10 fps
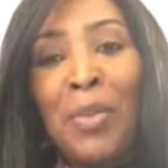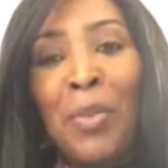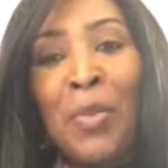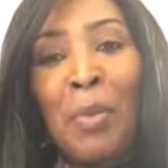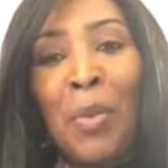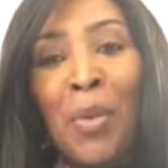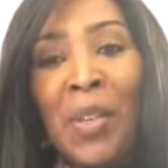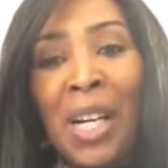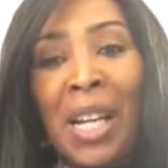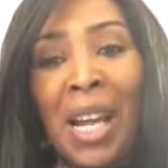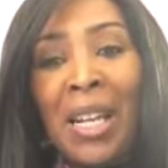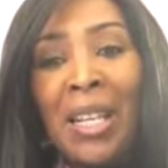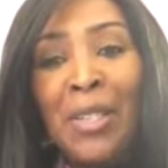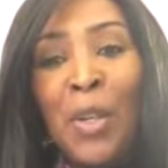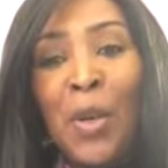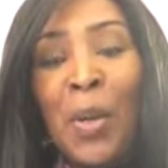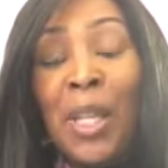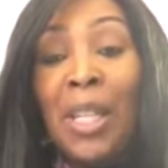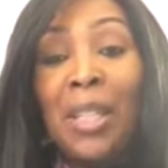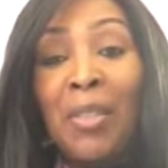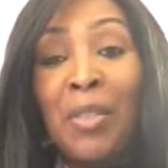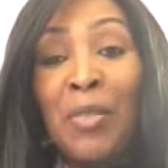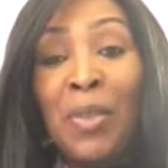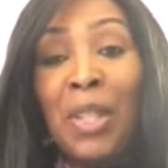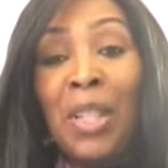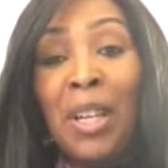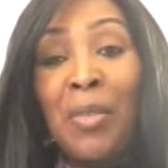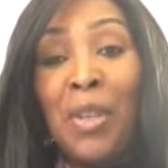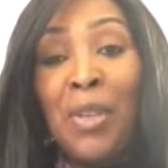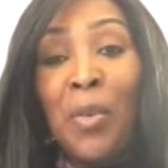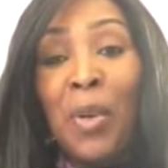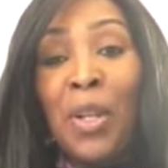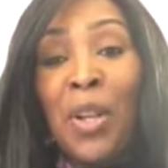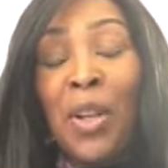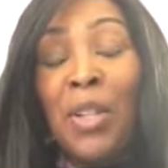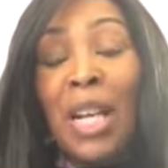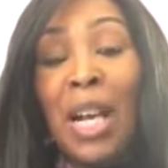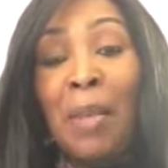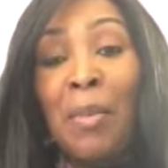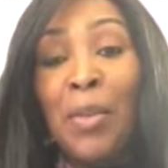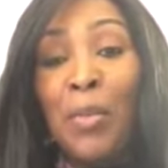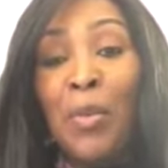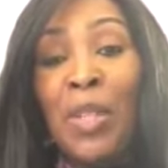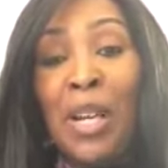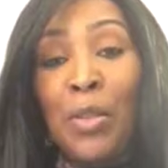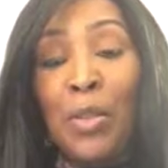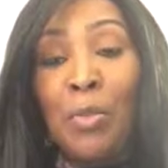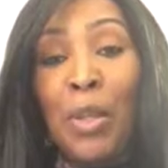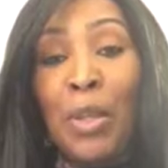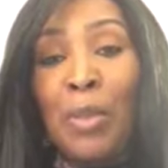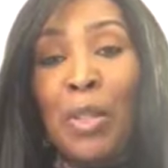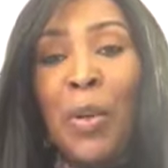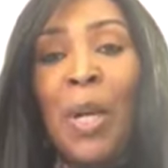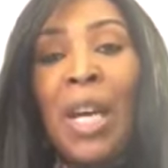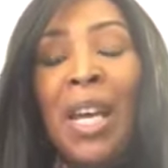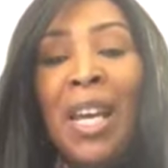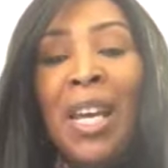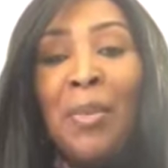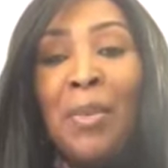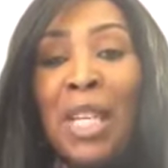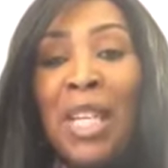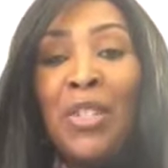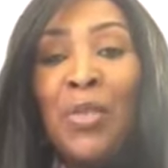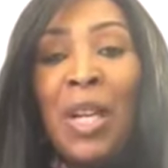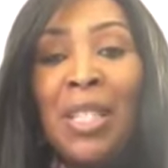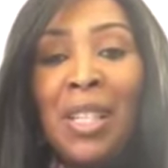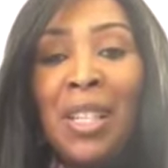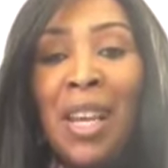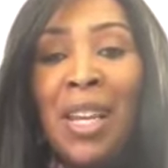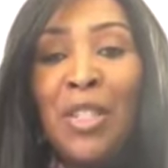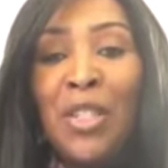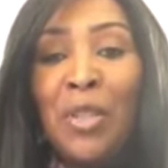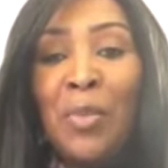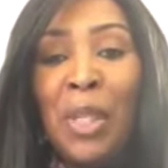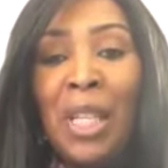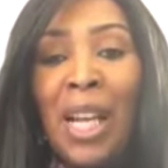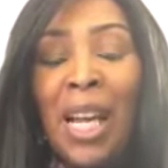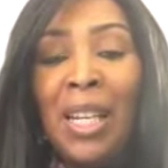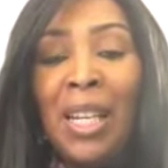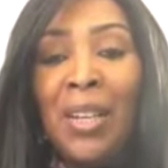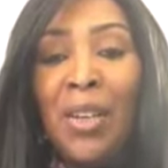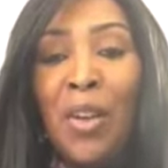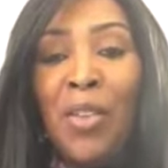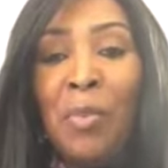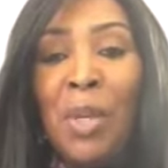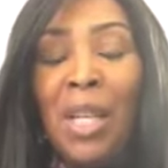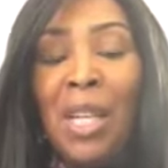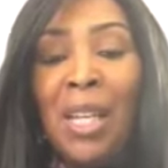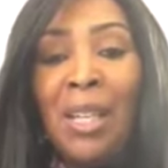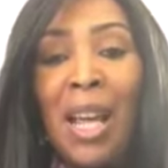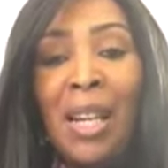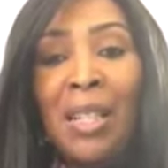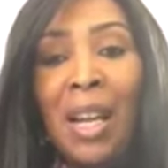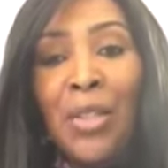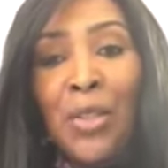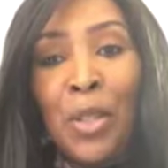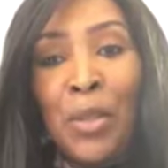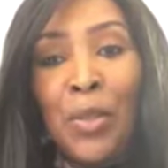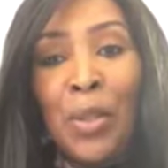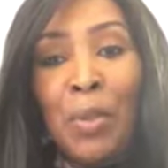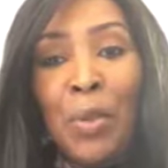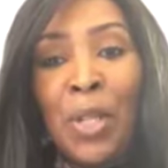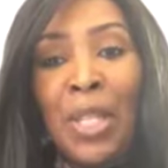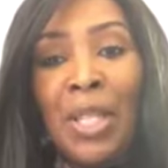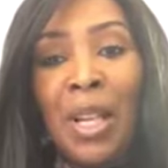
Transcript: She was from North Carolina. So, and then lived in Philadelphia for a long time and then moved out to the burbs. So it was interesting that she really kind of engulfed me in a lot of non-traditional sports.